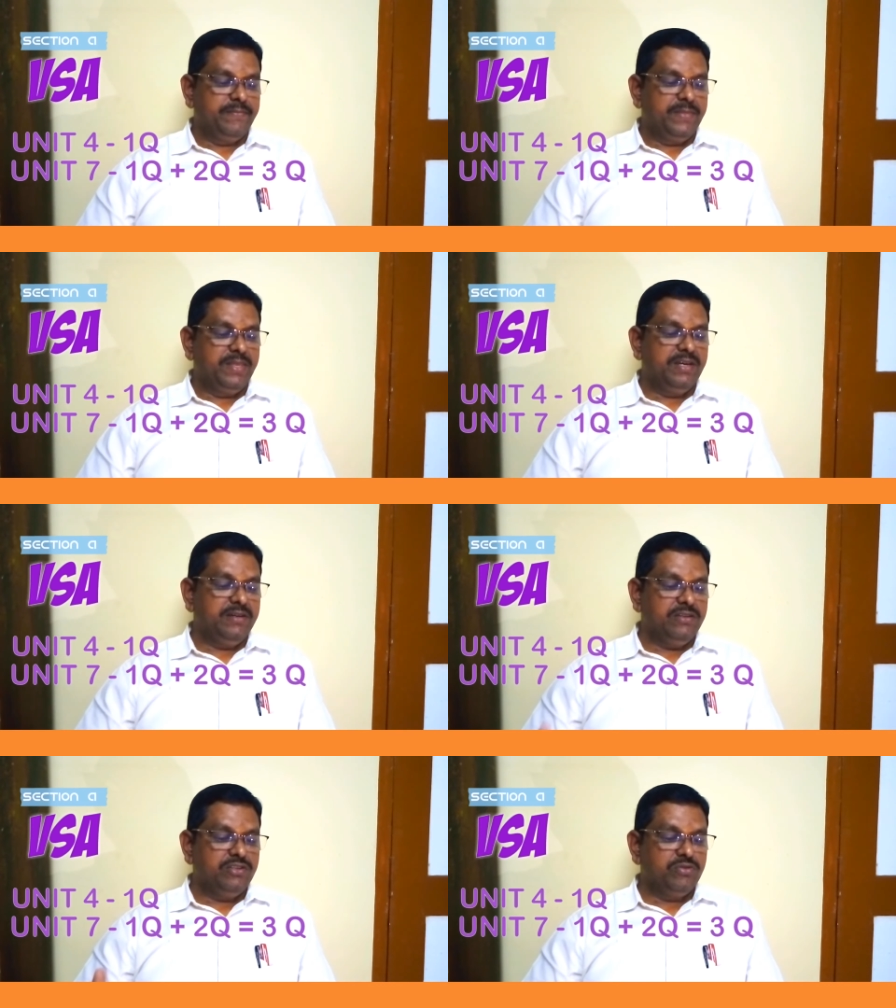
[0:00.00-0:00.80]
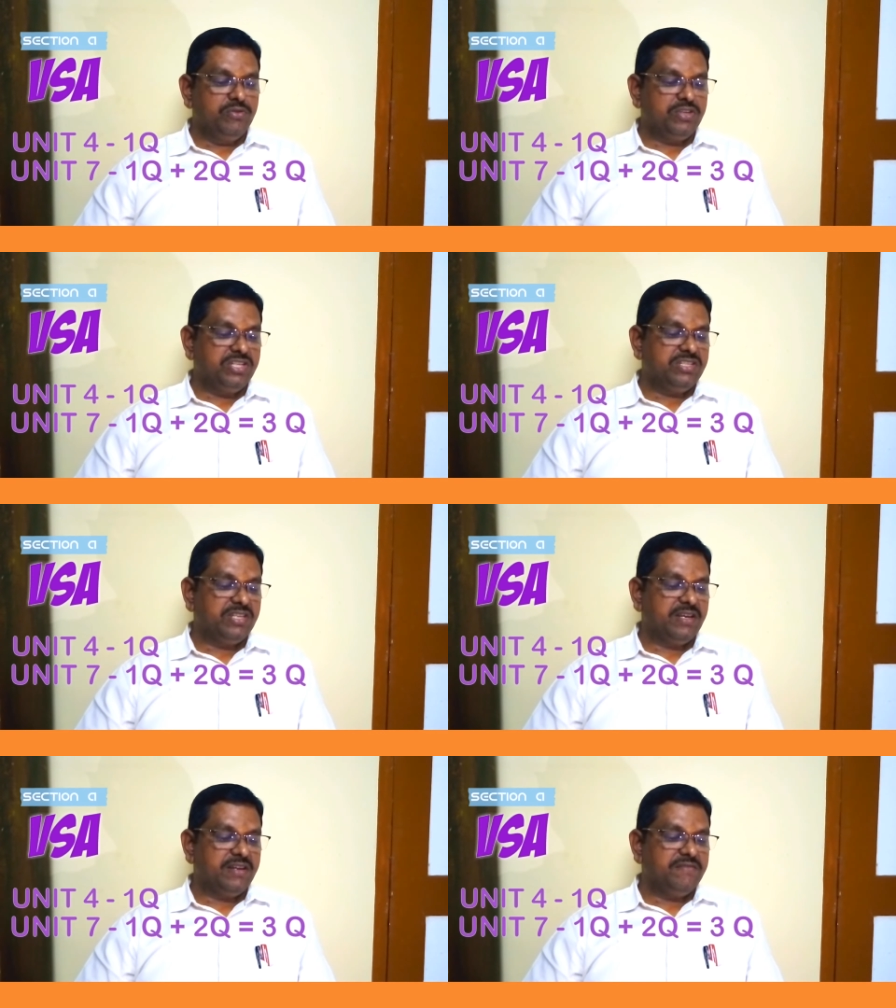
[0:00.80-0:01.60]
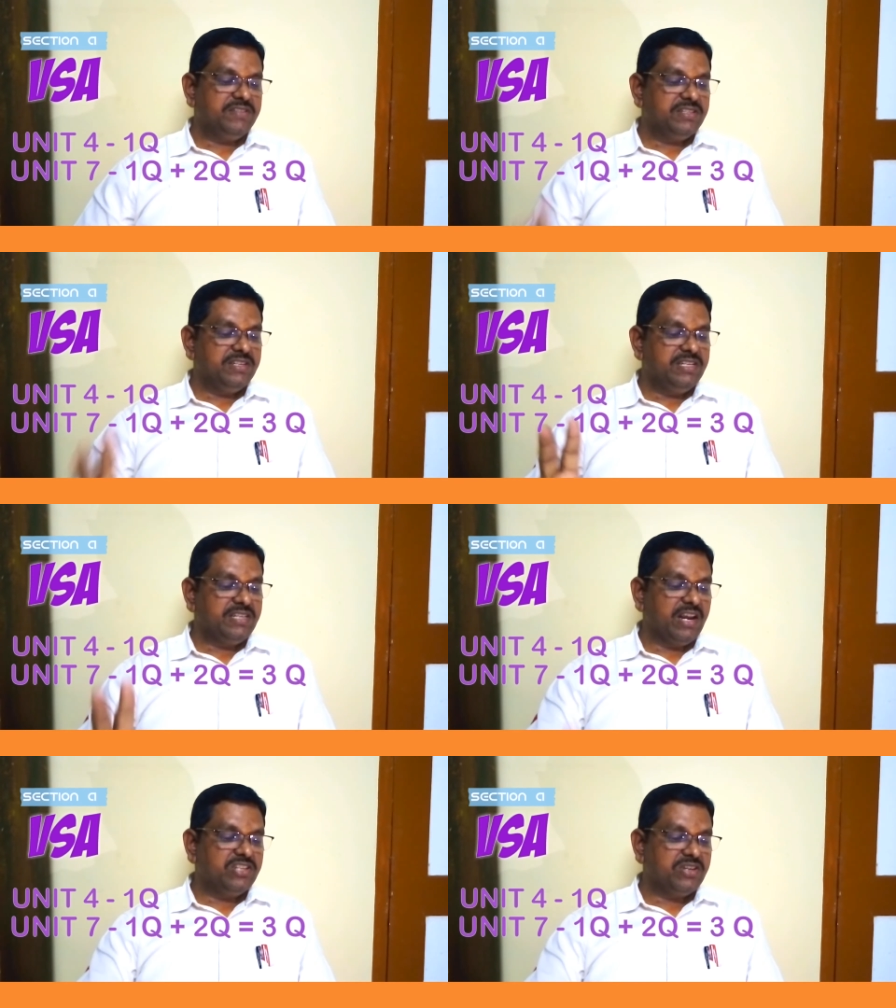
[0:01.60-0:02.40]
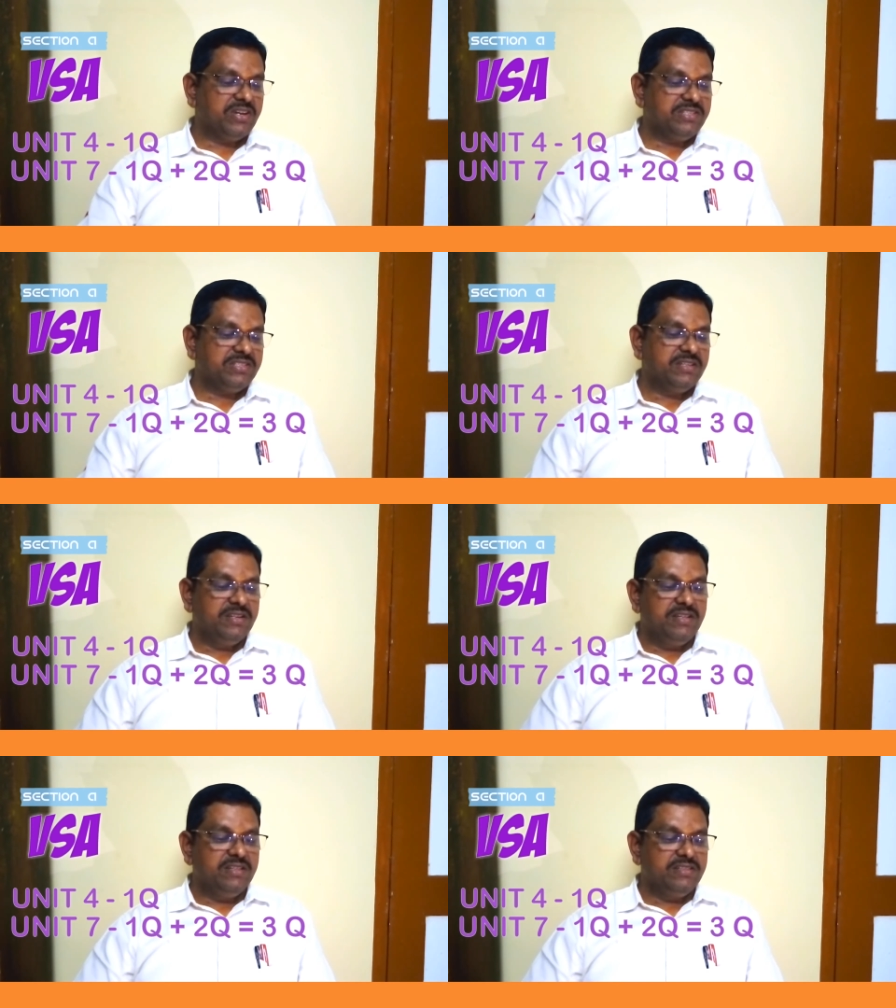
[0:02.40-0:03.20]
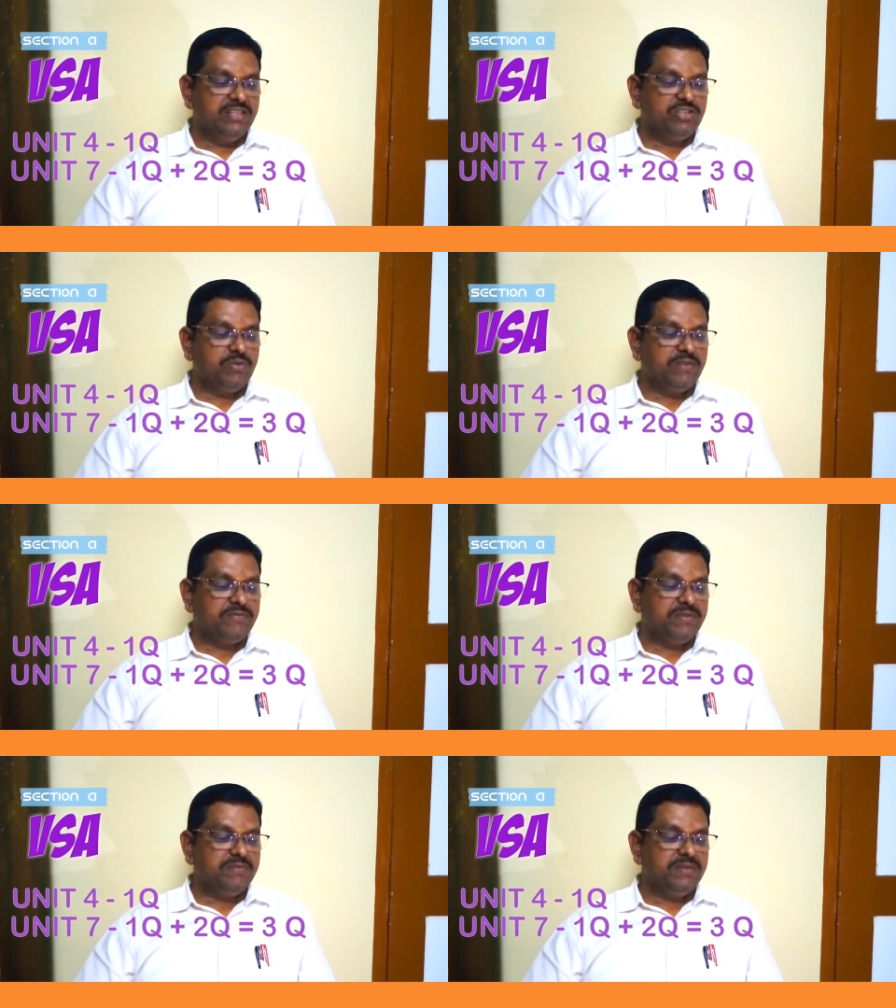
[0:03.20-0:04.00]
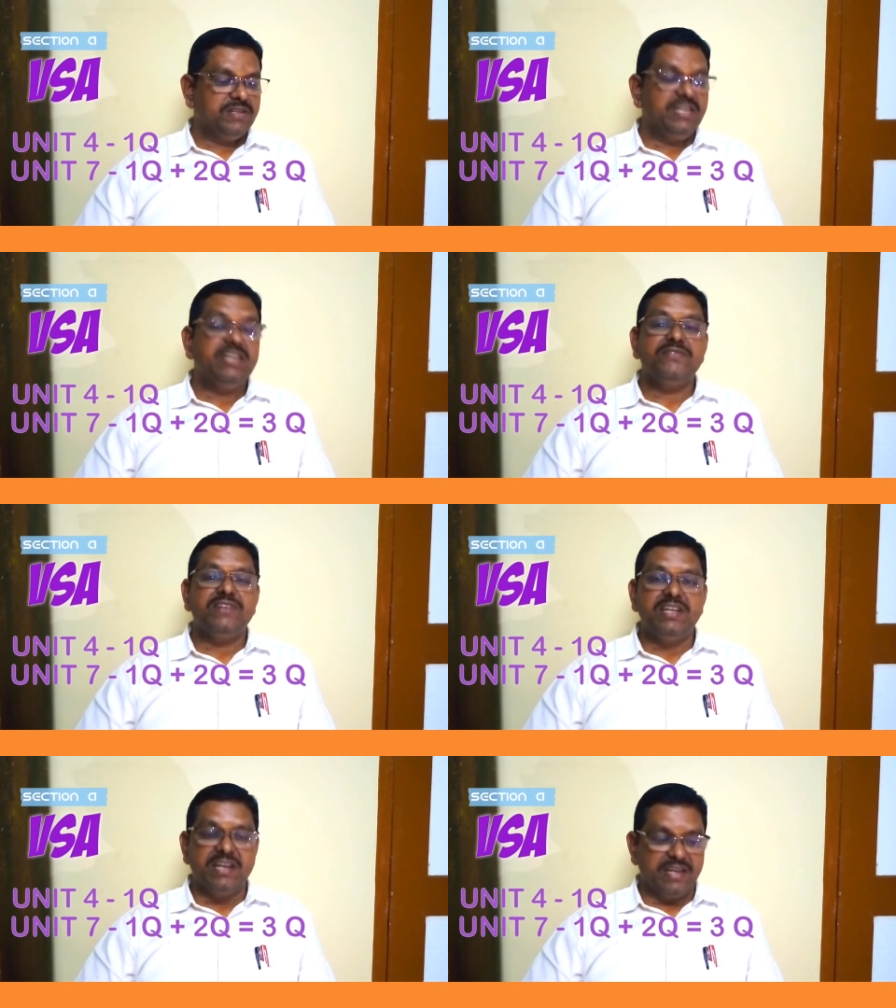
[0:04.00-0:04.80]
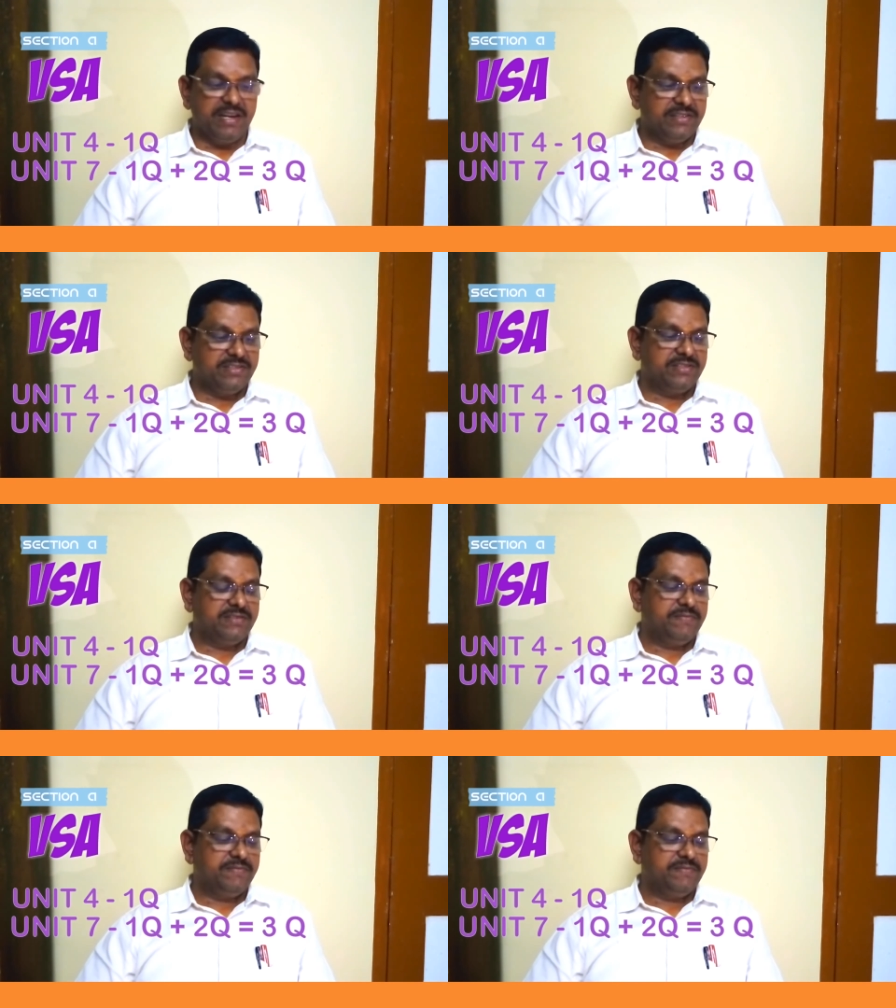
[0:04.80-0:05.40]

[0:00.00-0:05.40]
Here 2 questions are with internal choice, the 2 are from indefinite integrals.